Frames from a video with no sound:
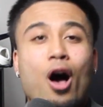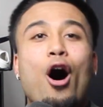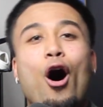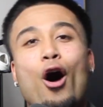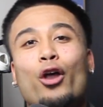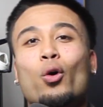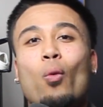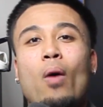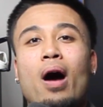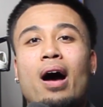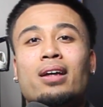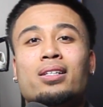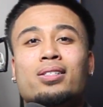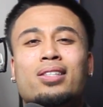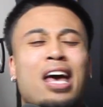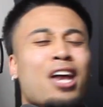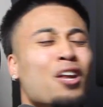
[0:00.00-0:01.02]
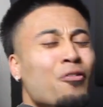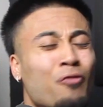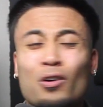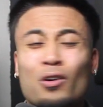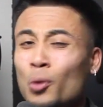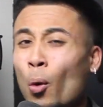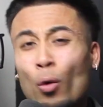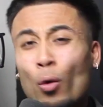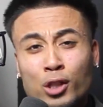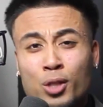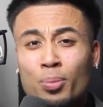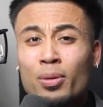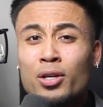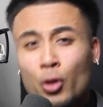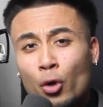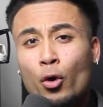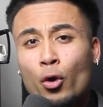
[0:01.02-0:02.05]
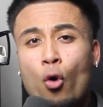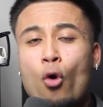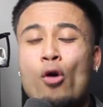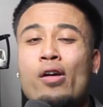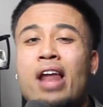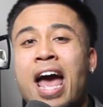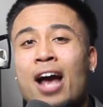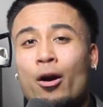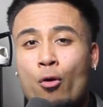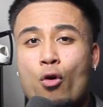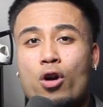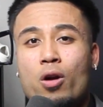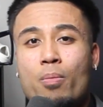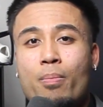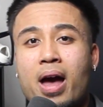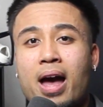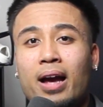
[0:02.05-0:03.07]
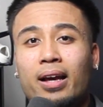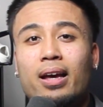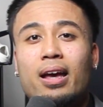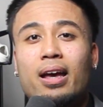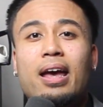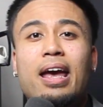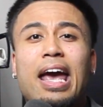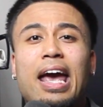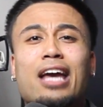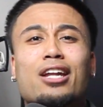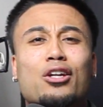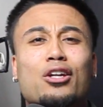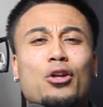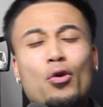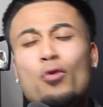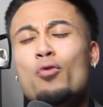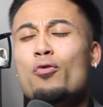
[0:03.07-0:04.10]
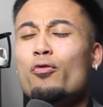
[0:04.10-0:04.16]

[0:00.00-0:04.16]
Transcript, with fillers: Otherwise, the NFL's ultimate unicorn at cornerback and new